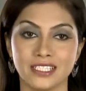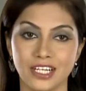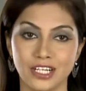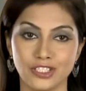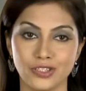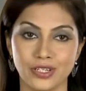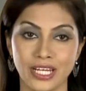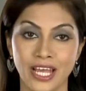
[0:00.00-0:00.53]

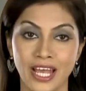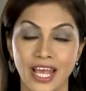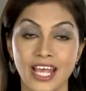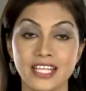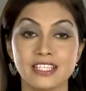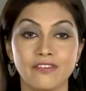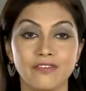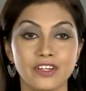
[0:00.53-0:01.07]
Surgery,
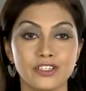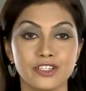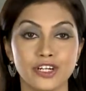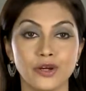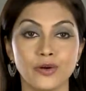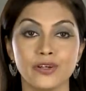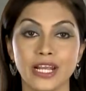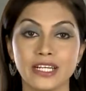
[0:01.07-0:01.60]
is a
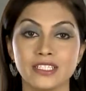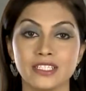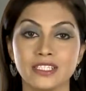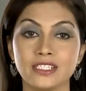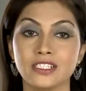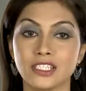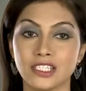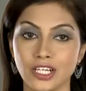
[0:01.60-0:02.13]

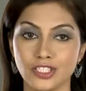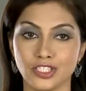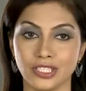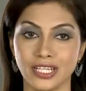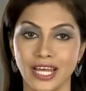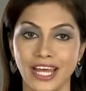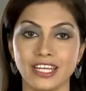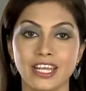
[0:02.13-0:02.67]
vitreoretinal surgeon
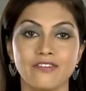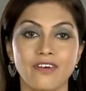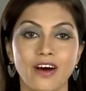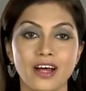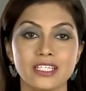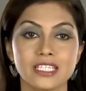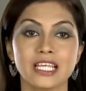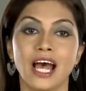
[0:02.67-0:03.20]
at
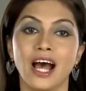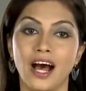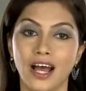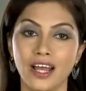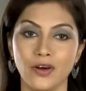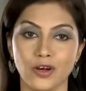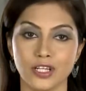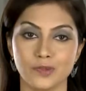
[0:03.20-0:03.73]
Advanced Eye
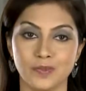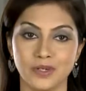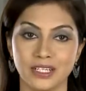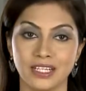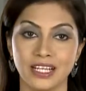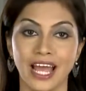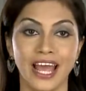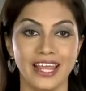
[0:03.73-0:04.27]

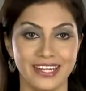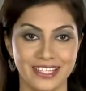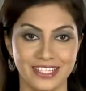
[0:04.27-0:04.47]
Hospital and